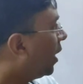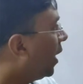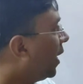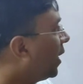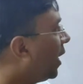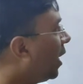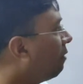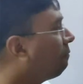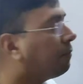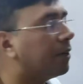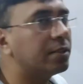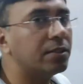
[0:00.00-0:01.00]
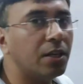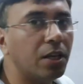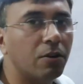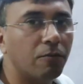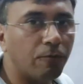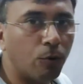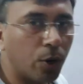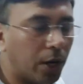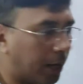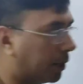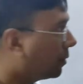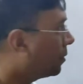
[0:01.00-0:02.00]
and F is the focal
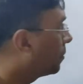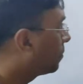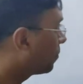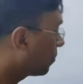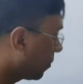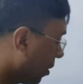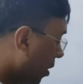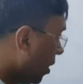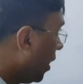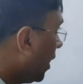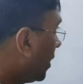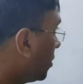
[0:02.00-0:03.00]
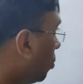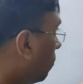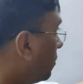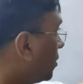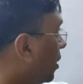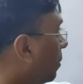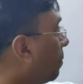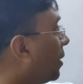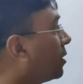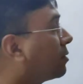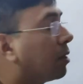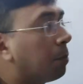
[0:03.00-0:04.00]
length. And obviously, P
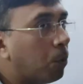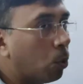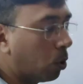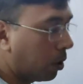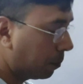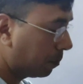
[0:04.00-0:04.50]
is the pole.